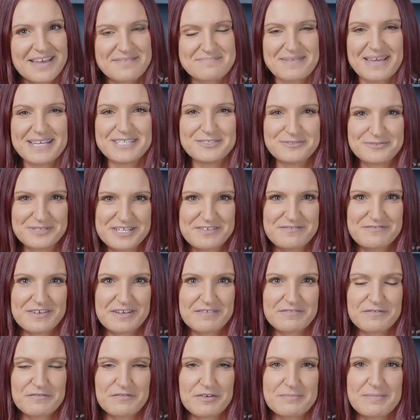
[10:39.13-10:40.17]
May
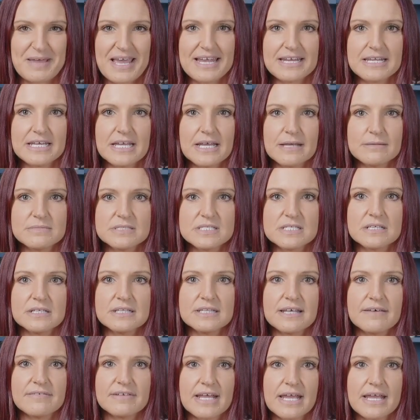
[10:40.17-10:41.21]
25th from 8 a.m. to
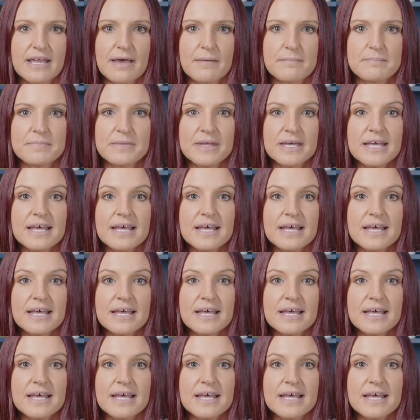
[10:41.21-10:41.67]
11 a.m.